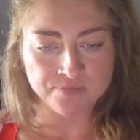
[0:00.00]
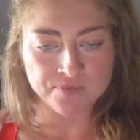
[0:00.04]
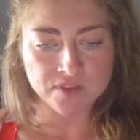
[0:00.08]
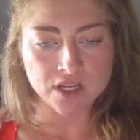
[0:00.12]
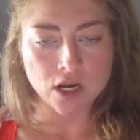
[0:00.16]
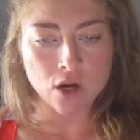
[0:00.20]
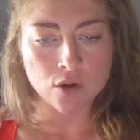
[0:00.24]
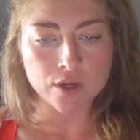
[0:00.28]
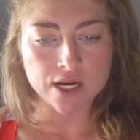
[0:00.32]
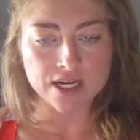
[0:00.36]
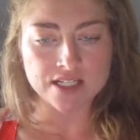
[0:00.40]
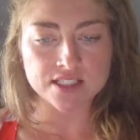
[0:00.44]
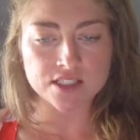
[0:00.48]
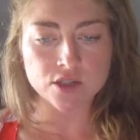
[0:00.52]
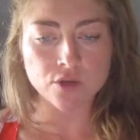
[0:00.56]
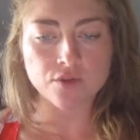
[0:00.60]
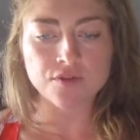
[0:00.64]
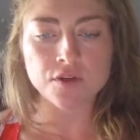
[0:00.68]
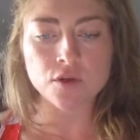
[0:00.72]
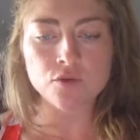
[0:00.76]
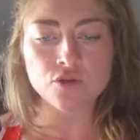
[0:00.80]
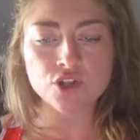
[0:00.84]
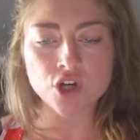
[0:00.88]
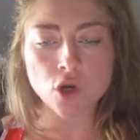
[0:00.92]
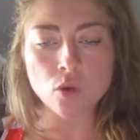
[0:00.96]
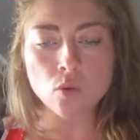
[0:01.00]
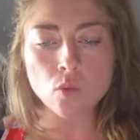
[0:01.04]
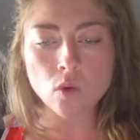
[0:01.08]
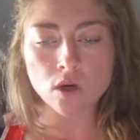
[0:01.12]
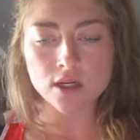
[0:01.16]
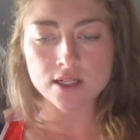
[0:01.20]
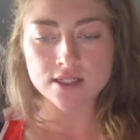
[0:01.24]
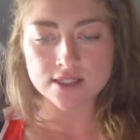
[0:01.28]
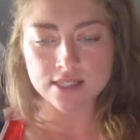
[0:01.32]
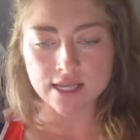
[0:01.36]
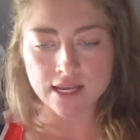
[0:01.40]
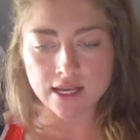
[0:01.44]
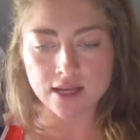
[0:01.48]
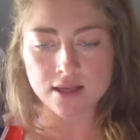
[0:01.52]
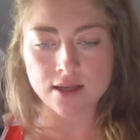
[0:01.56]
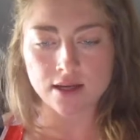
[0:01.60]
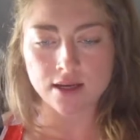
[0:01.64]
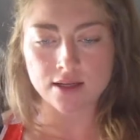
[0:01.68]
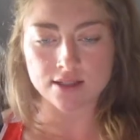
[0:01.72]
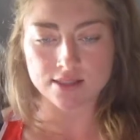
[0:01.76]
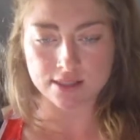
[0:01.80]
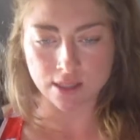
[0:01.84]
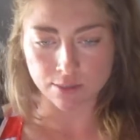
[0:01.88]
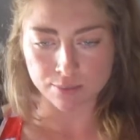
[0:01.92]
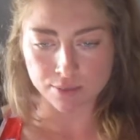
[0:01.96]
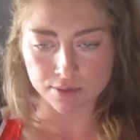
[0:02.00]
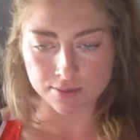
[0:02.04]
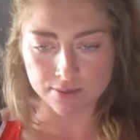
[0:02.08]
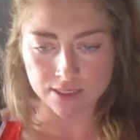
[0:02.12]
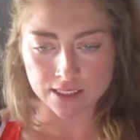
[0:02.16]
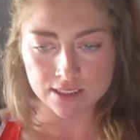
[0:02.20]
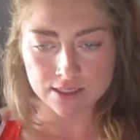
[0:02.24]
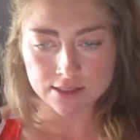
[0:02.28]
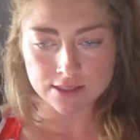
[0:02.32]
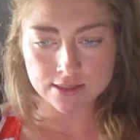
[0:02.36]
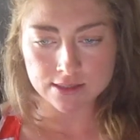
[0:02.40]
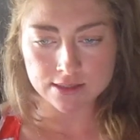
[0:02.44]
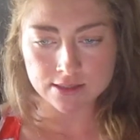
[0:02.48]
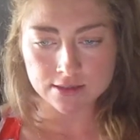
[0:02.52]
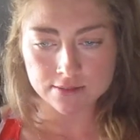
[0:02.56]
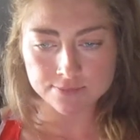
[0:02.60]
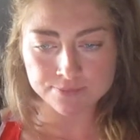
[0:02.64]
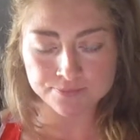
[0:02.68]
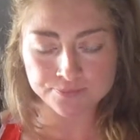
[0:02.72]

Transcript: Okay, so if you don't want to take a supplement,